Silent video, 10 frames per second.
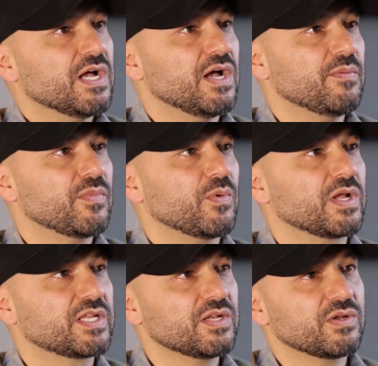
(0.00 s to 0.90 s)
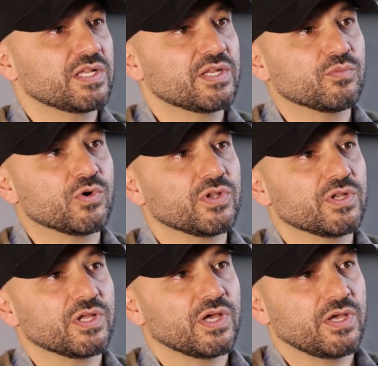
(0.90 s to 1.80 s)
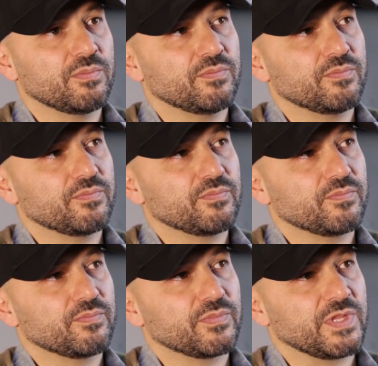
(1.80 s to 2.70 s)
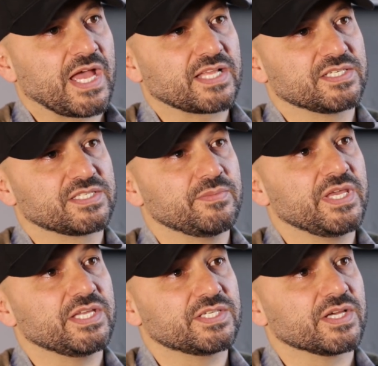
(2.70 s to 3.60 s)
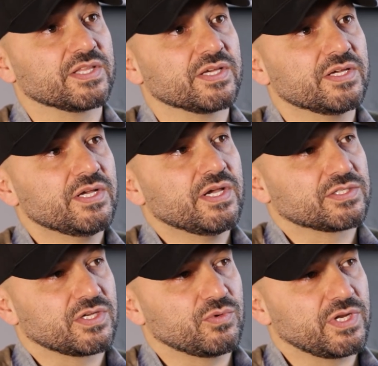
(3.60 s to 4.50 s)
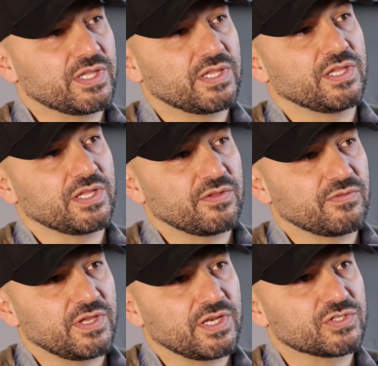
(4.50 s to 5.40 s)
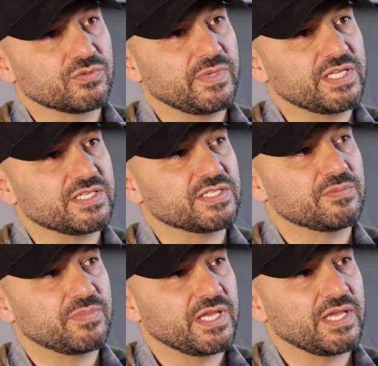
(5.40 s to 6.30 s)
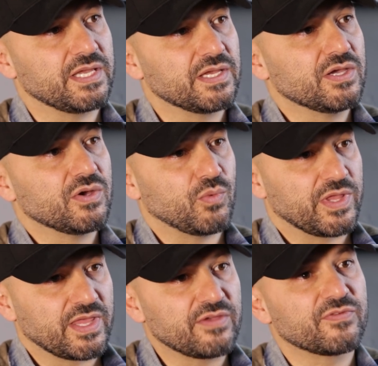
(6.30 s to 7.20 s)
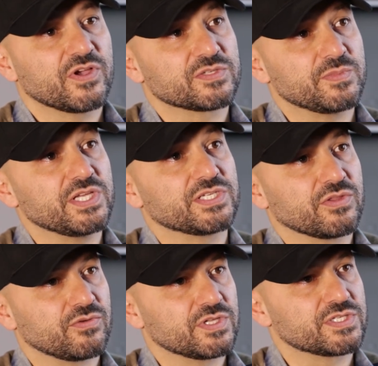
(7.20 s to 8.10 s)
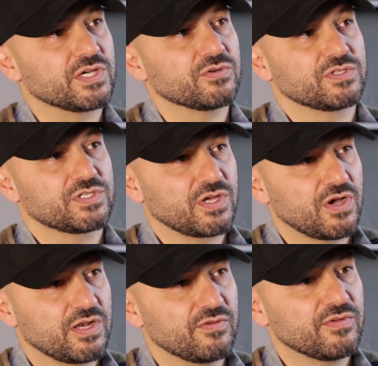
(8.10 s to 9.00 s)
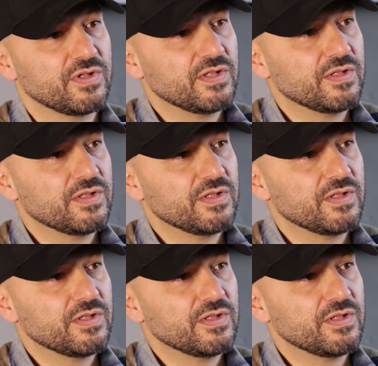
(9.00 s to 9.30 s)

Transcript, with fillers: Um, well, I didn't. I didn't want um, the actors to meet each other. So I wanted the, the, the, initial meeting to be when they first meet each other in the cells and to kind of